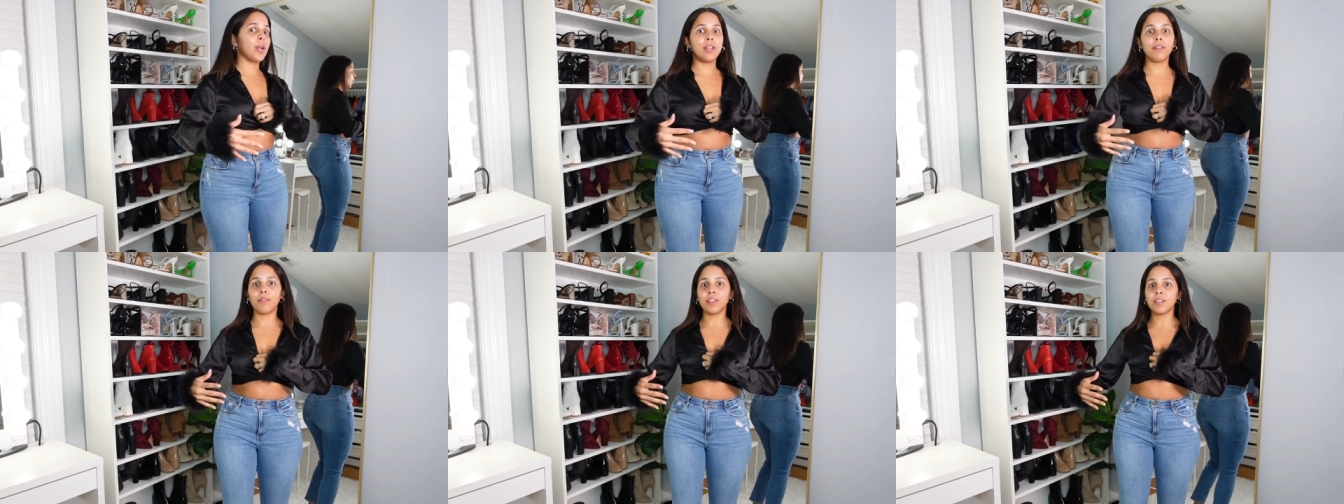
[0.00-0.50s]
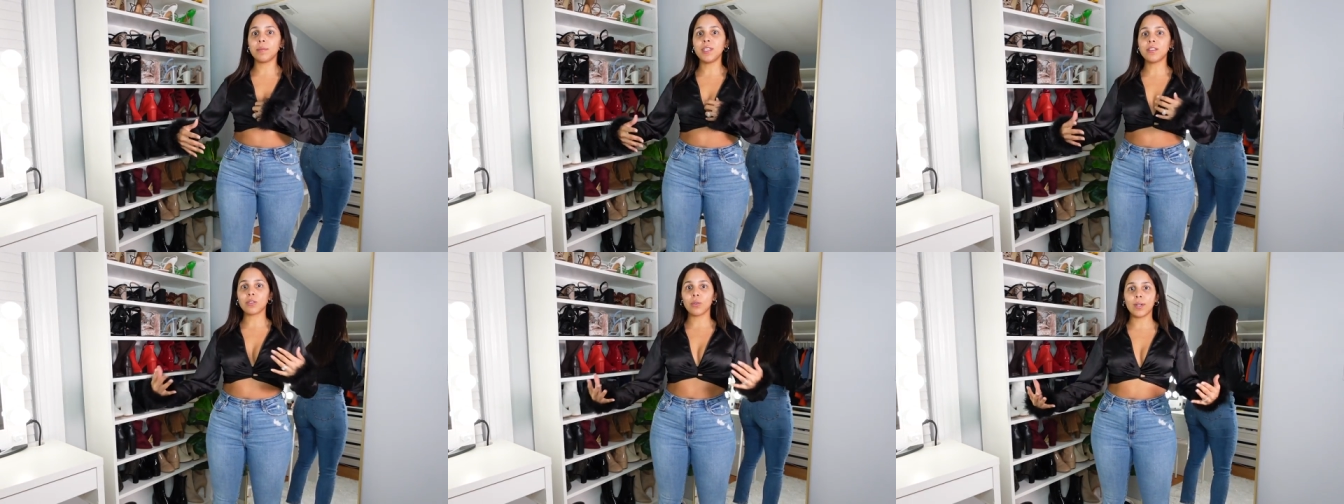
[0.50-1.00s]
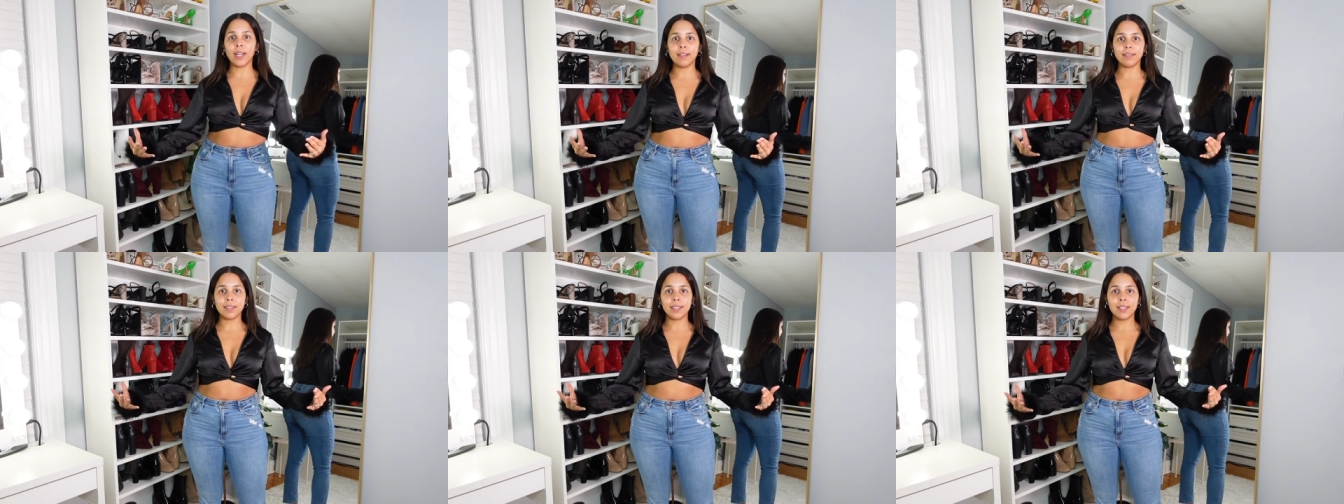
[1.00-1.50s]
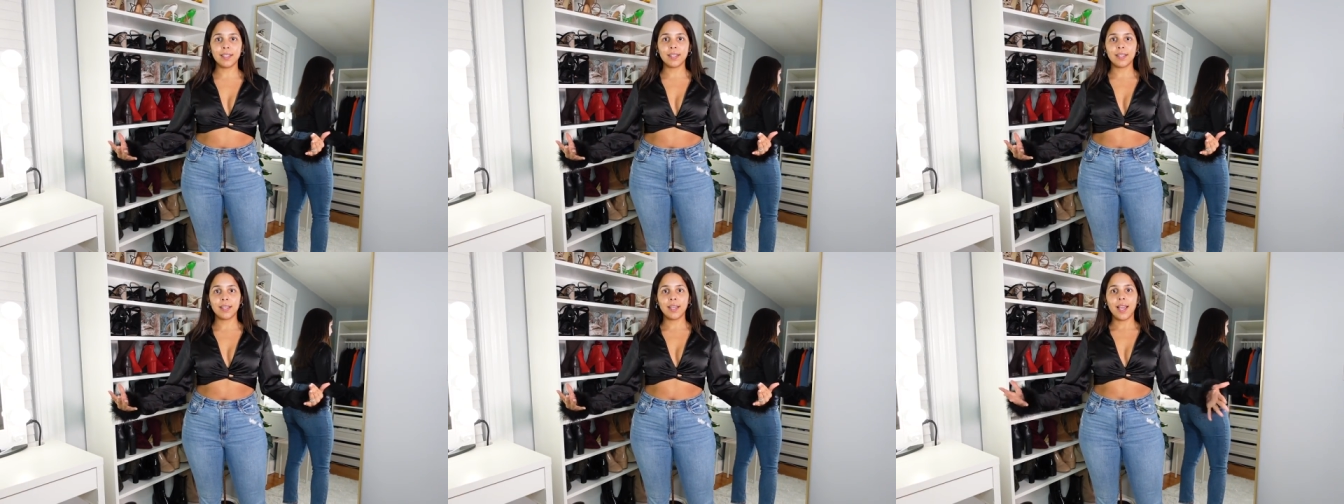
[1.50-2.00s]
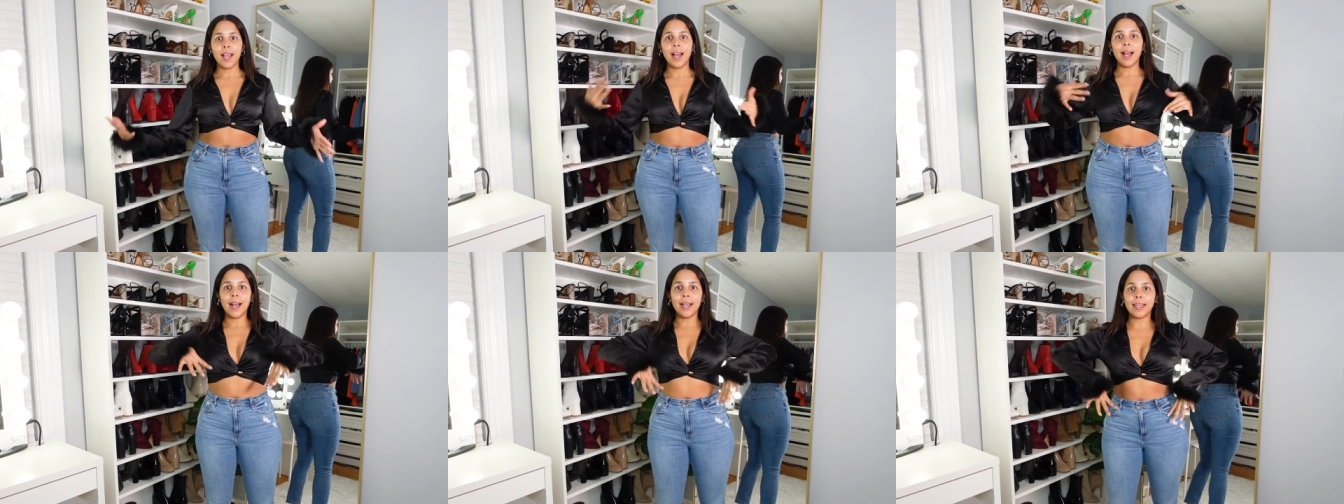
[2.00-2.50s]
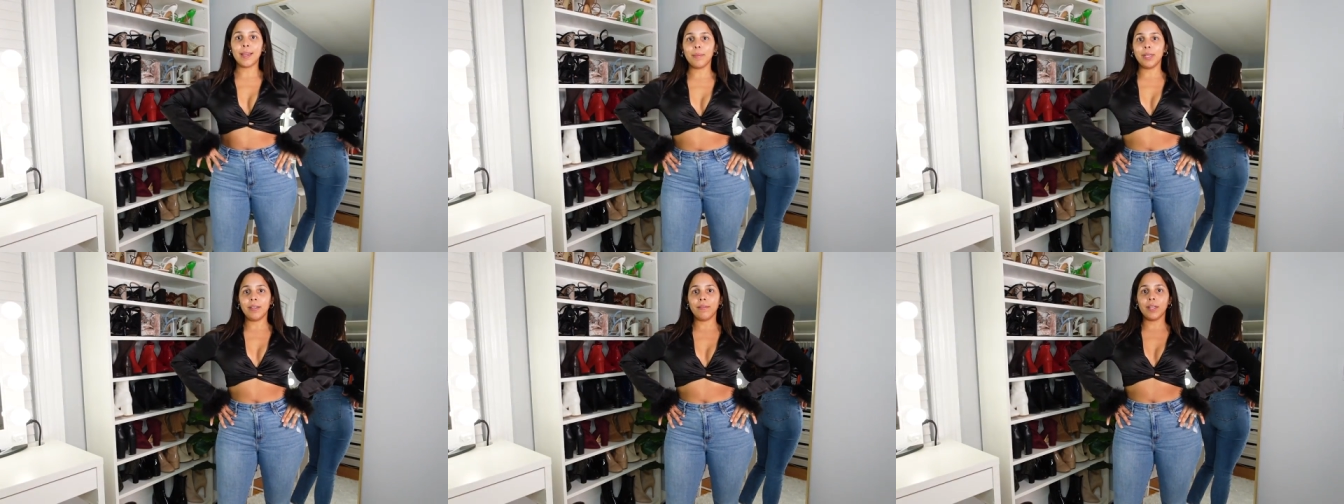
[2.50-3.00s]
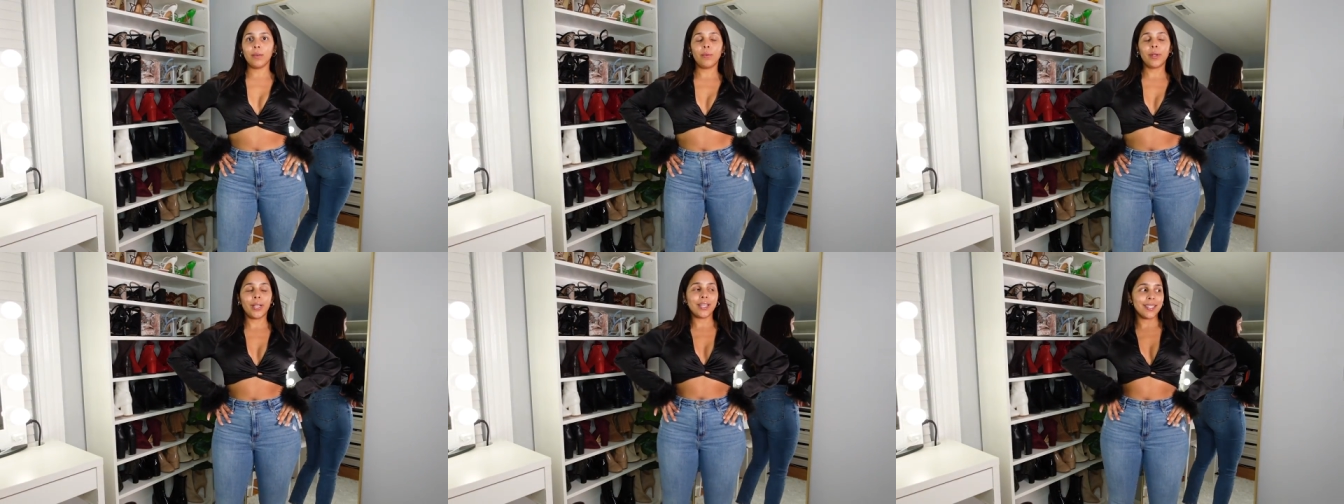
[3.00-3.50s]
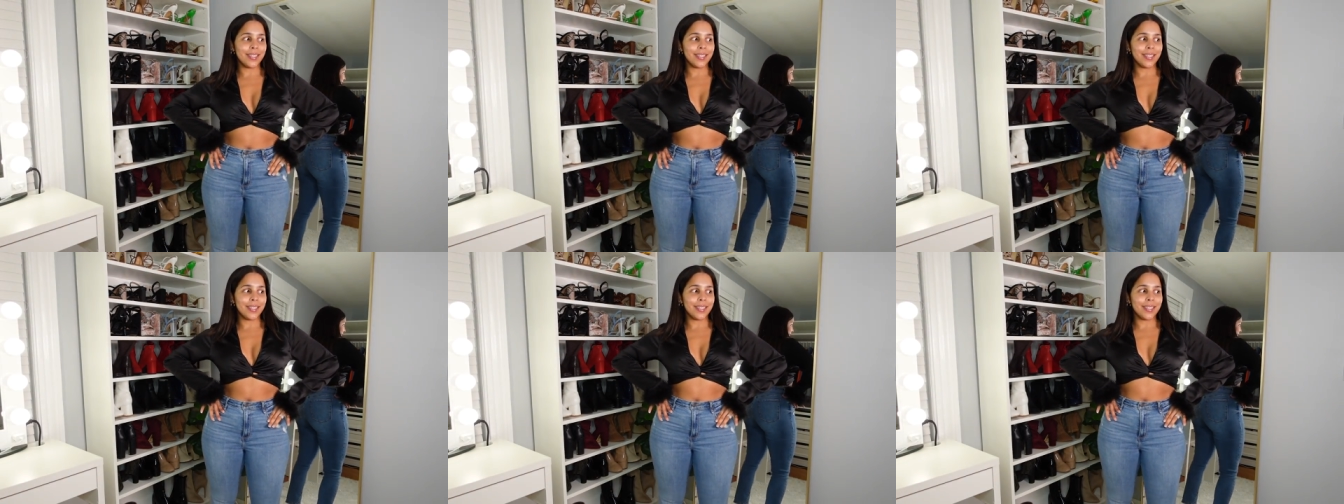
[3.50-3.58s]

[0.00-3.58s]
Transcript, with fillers: and it fits me so nicely. I can't believe it. What do you guys